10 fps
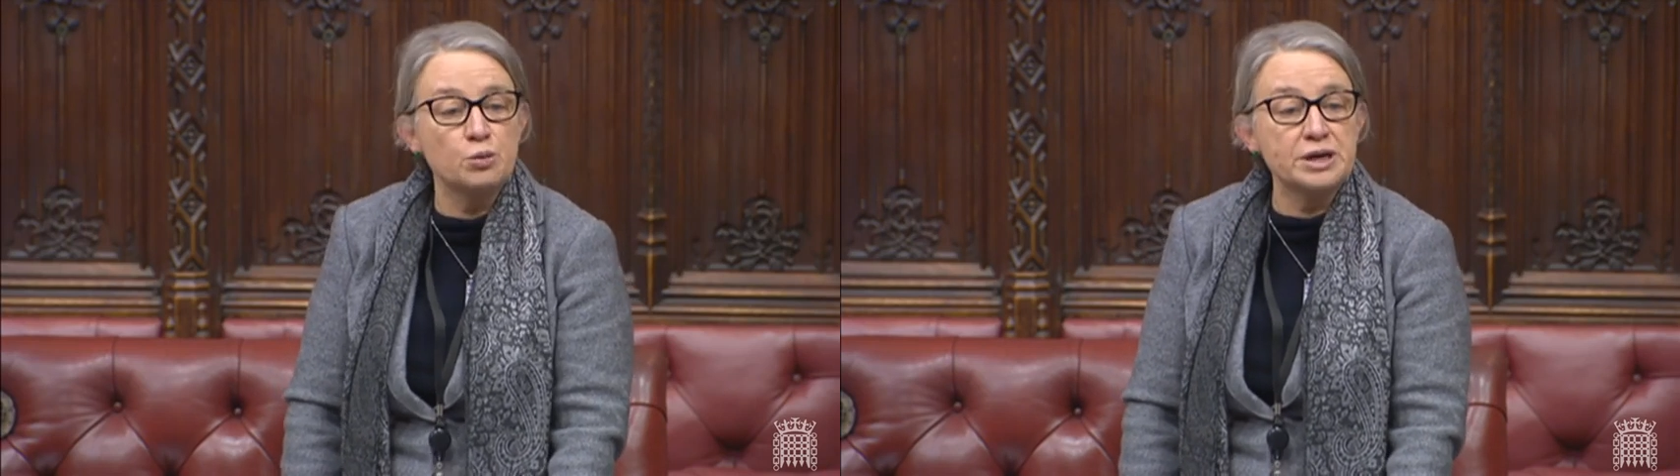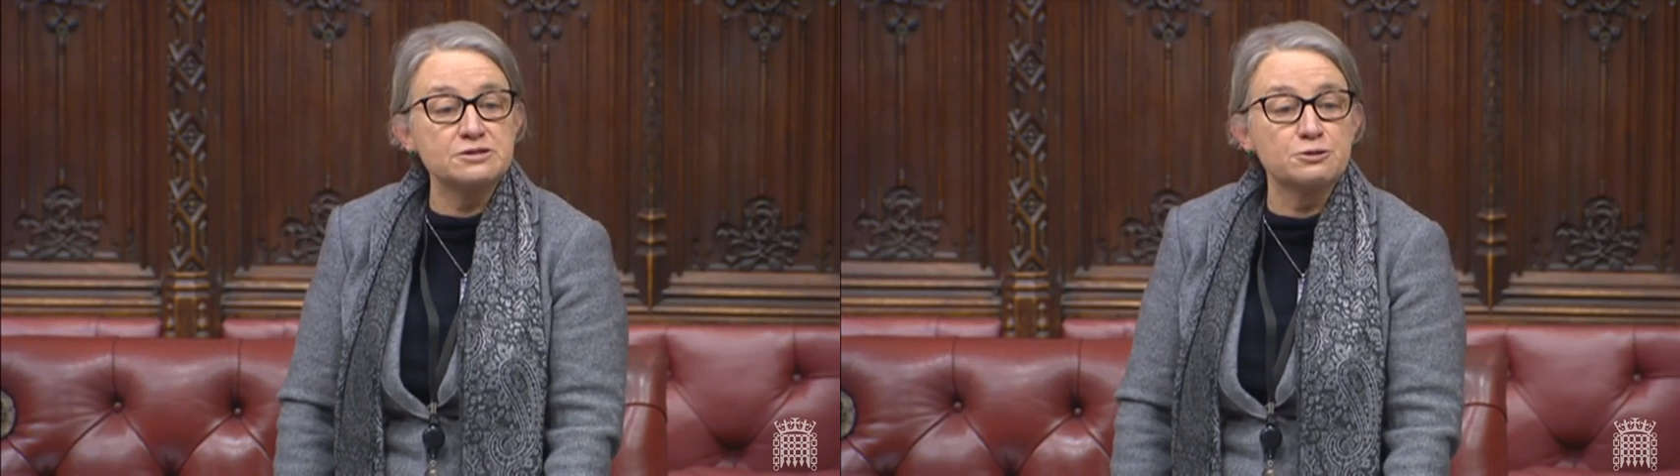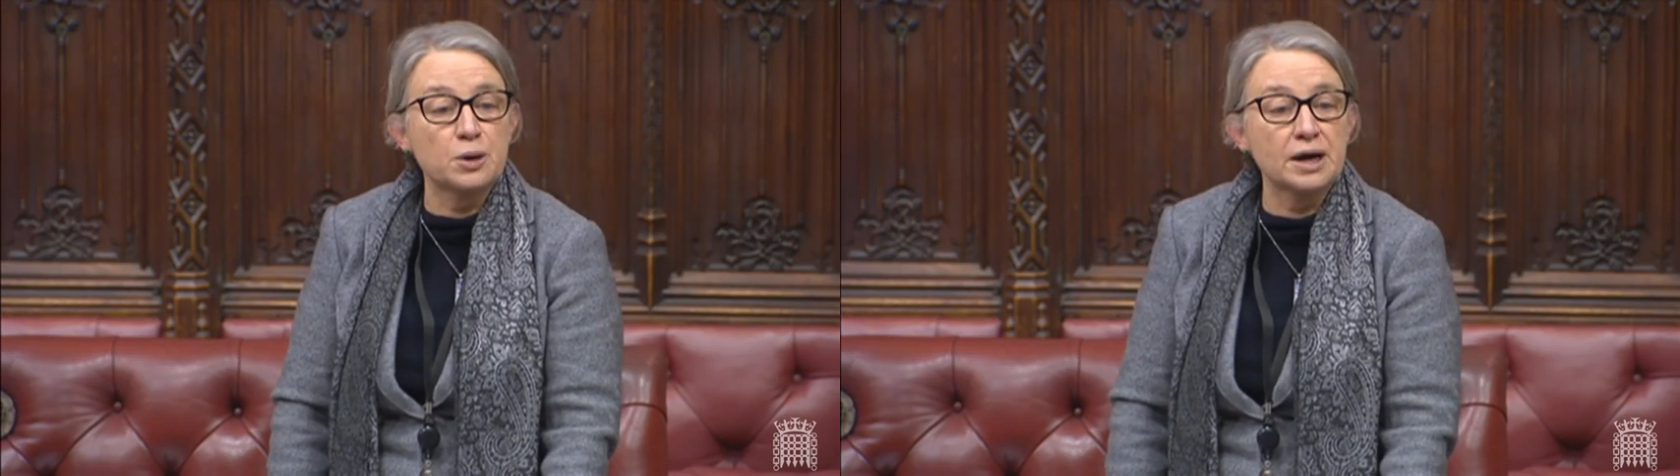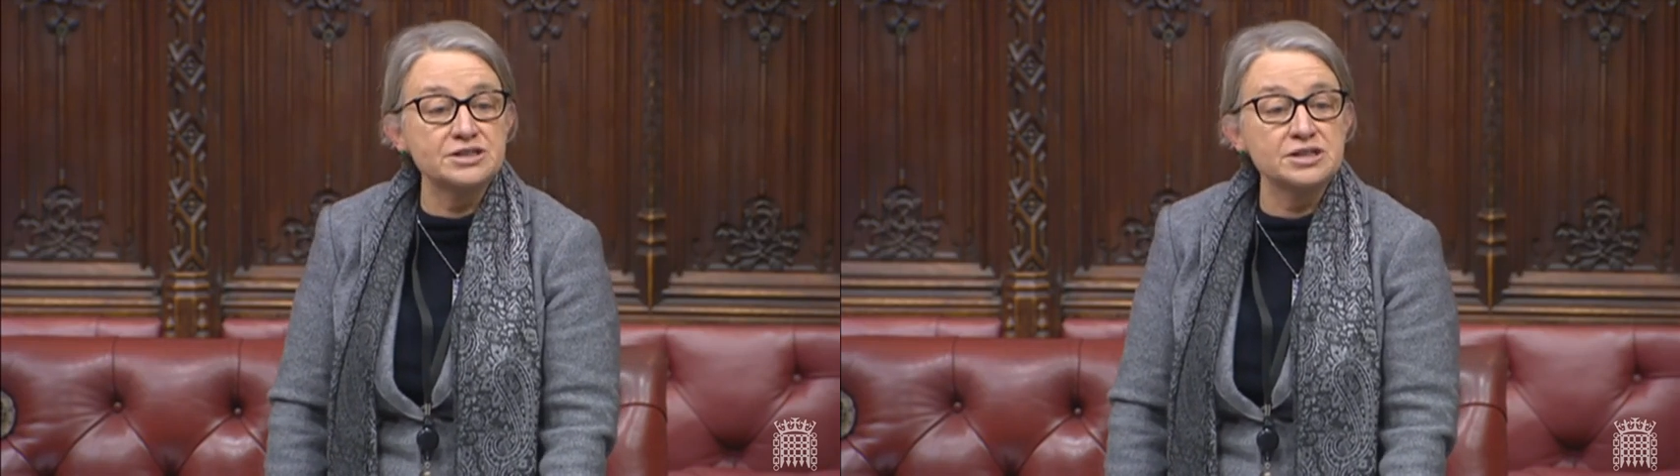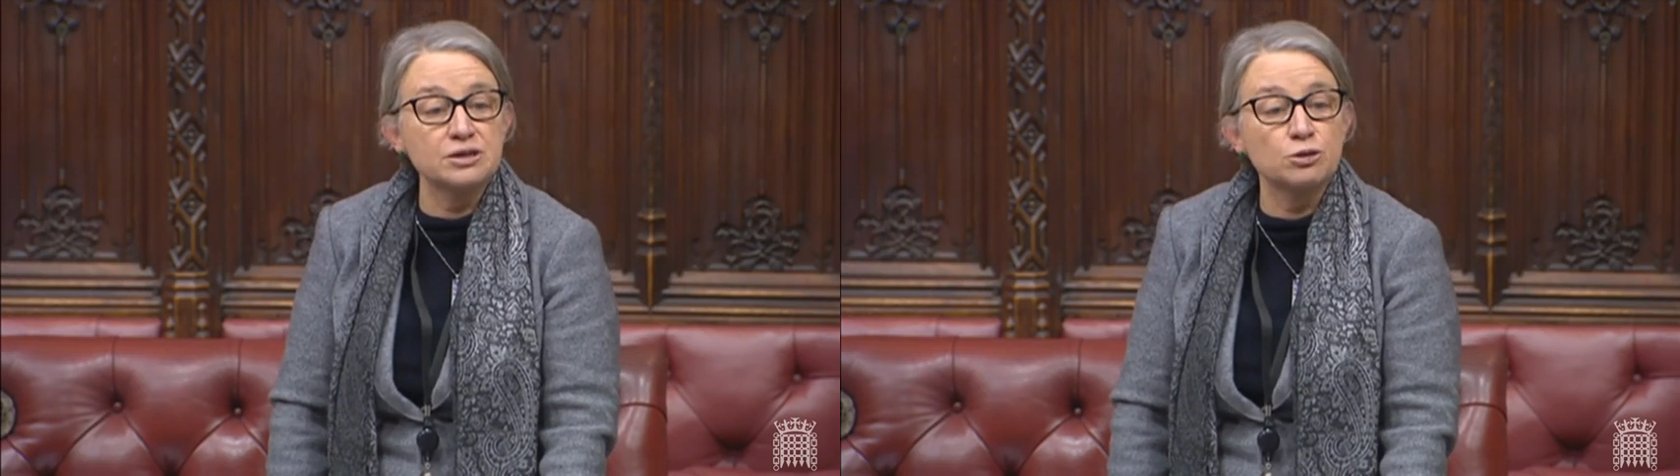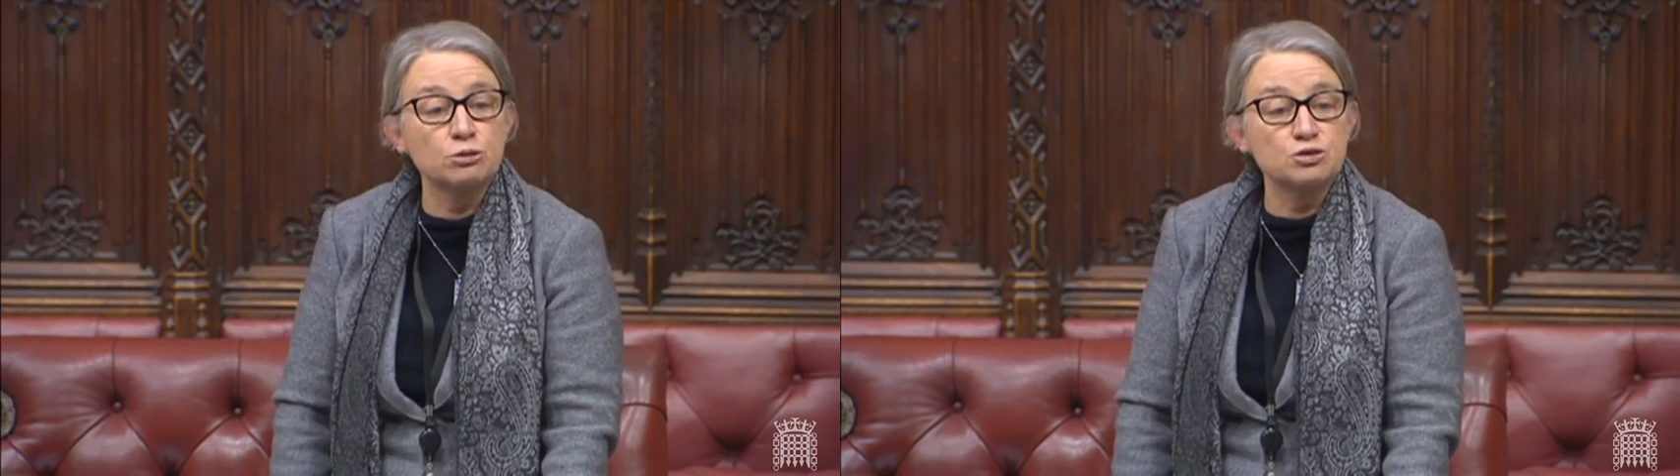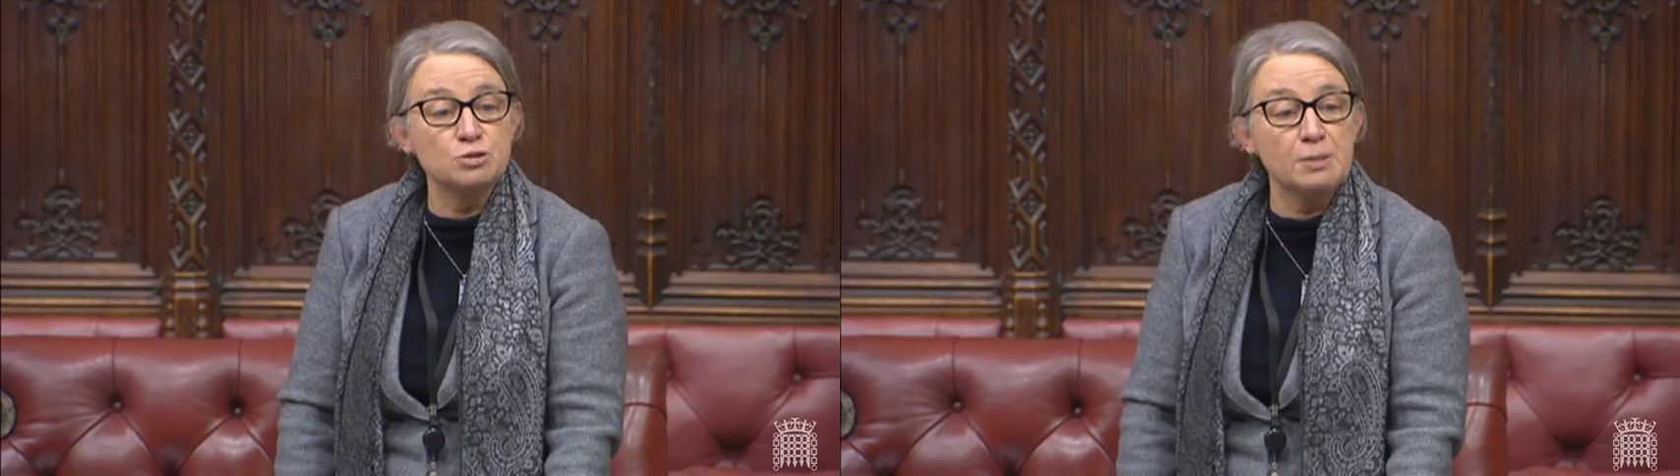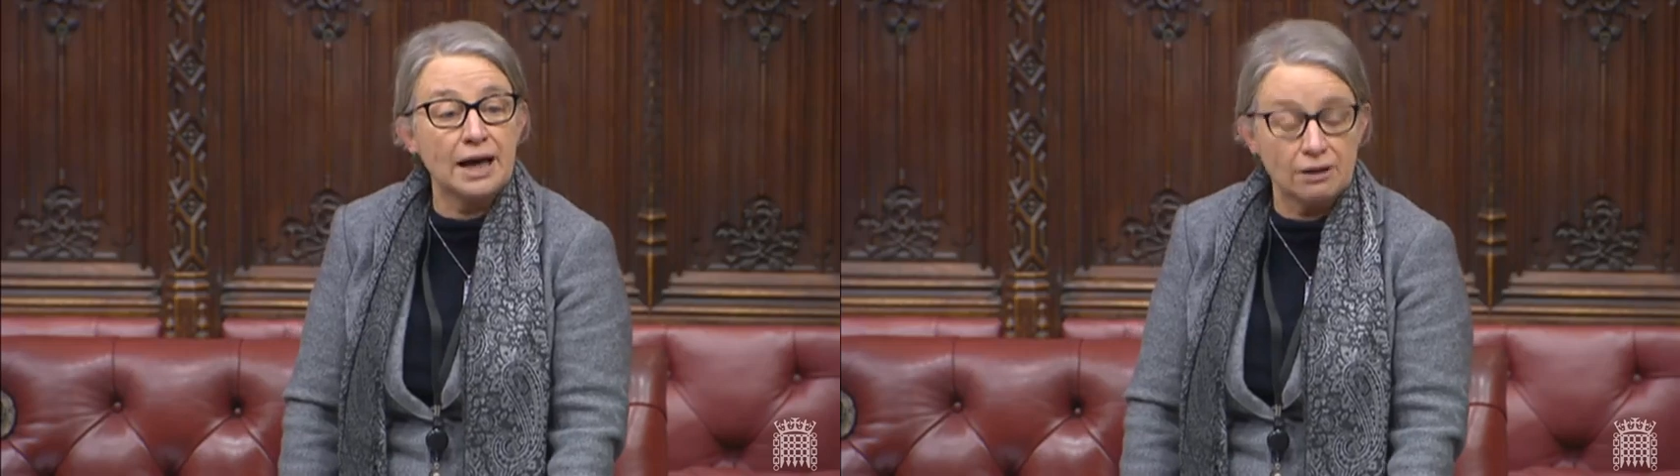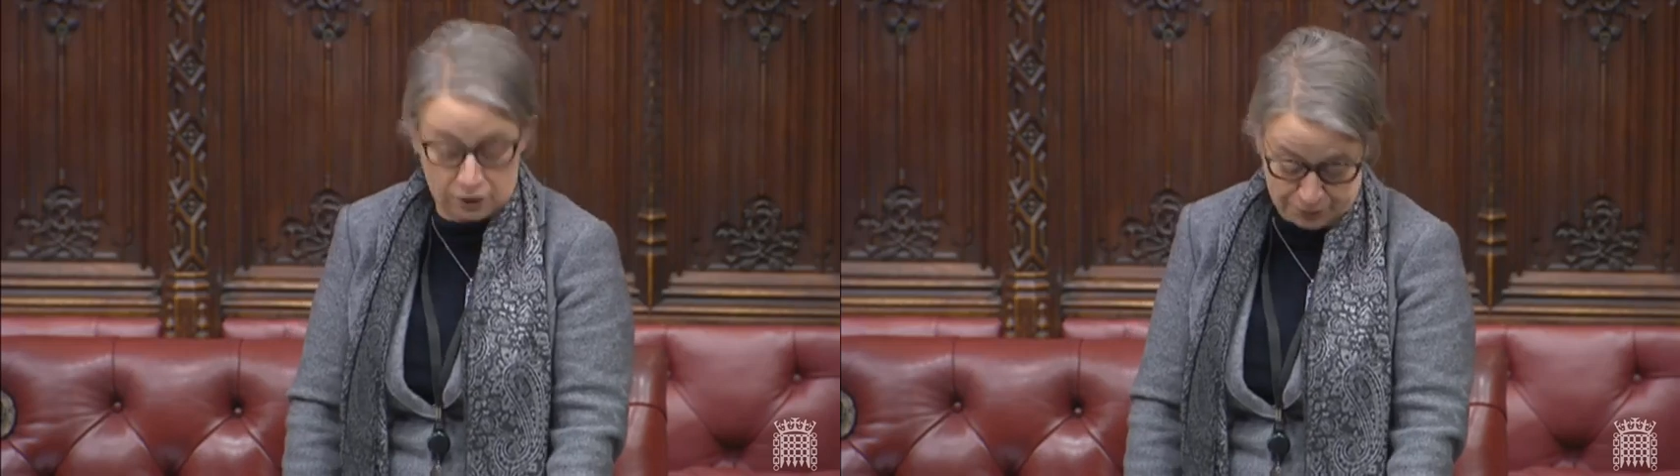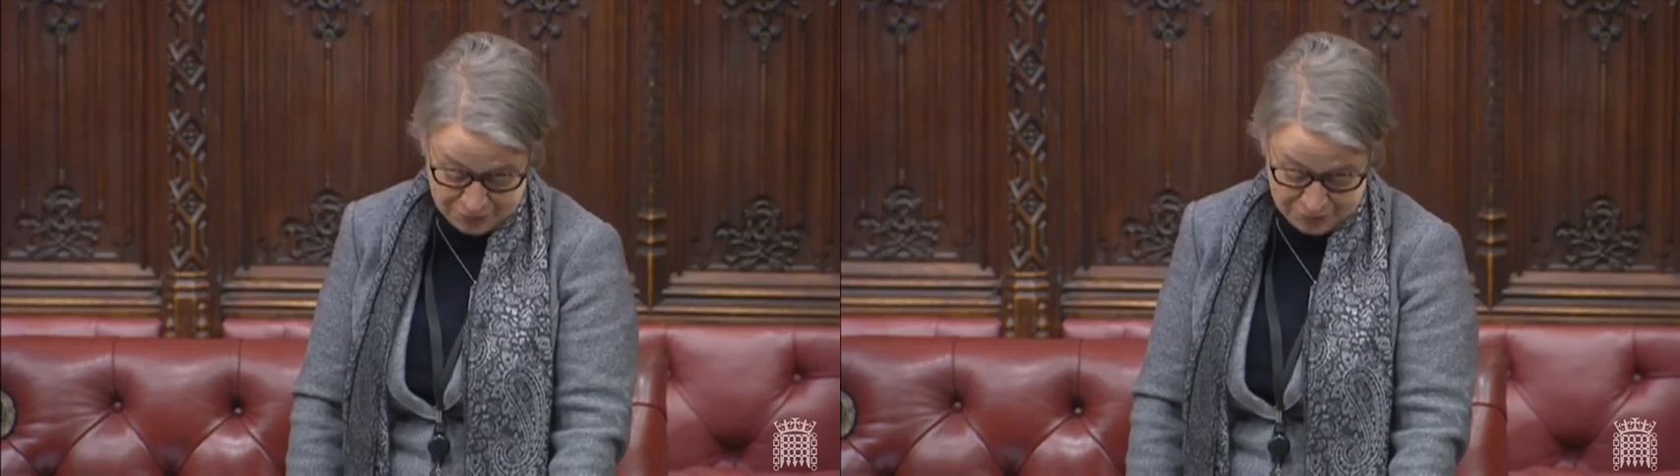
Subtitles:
wheat variety called Jabal.